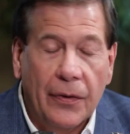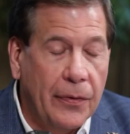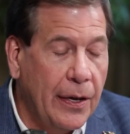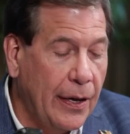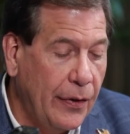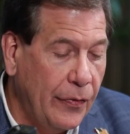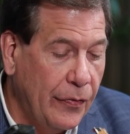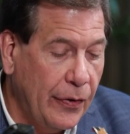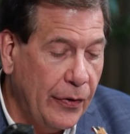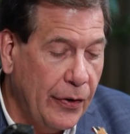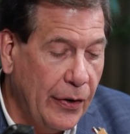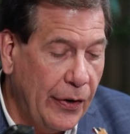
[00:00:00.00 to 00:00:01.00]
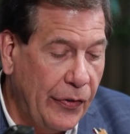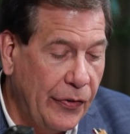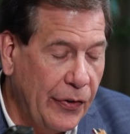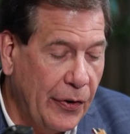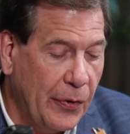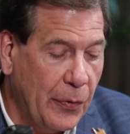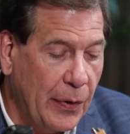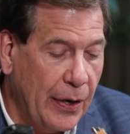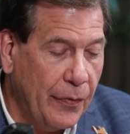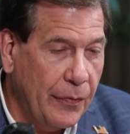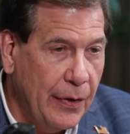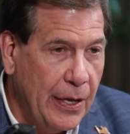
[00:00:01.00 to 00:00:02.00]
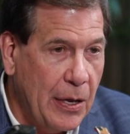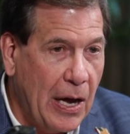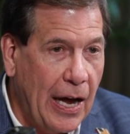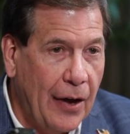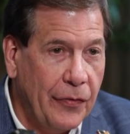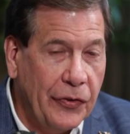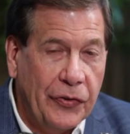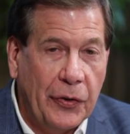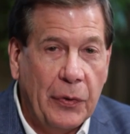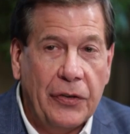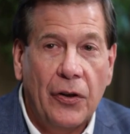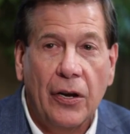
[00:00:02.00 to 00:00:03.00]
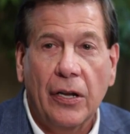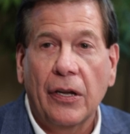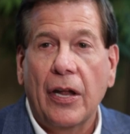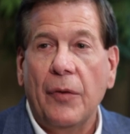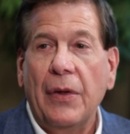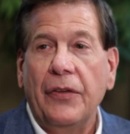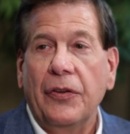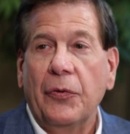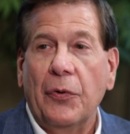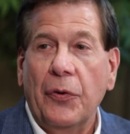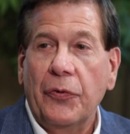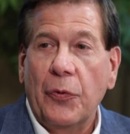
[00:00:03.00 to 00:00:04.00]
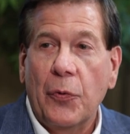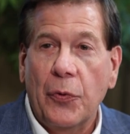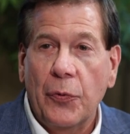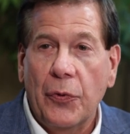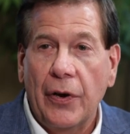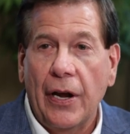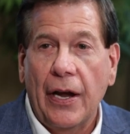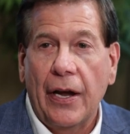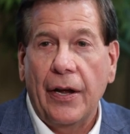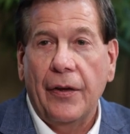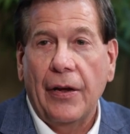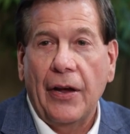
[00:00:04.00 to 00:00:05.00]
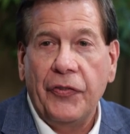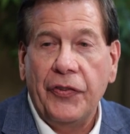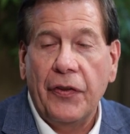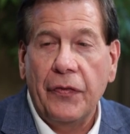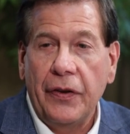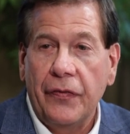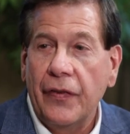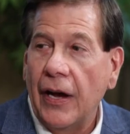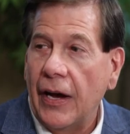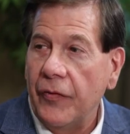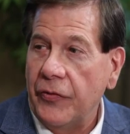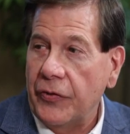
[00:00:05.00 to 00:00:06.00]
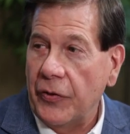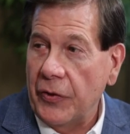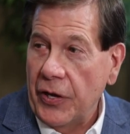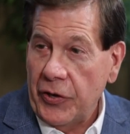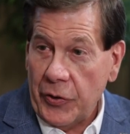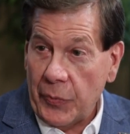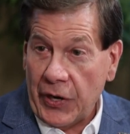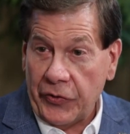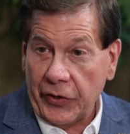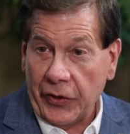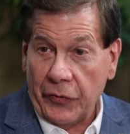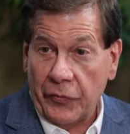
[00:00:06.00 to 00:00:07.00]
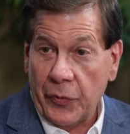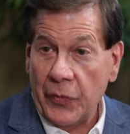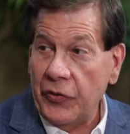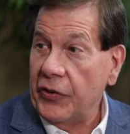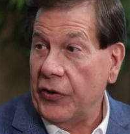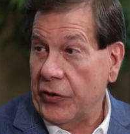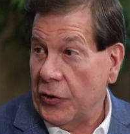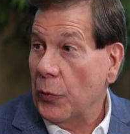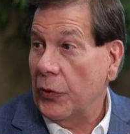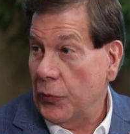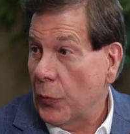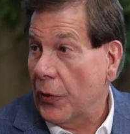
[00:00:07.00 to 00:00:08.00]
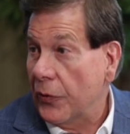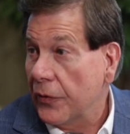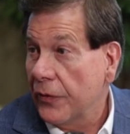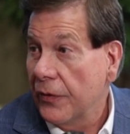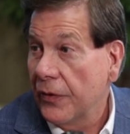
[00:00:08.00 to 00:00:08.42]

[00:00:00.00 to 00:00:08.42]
Okay, very good. So obviously we talk a lot about the growth corridor in I-75, so you're basically from this area going north.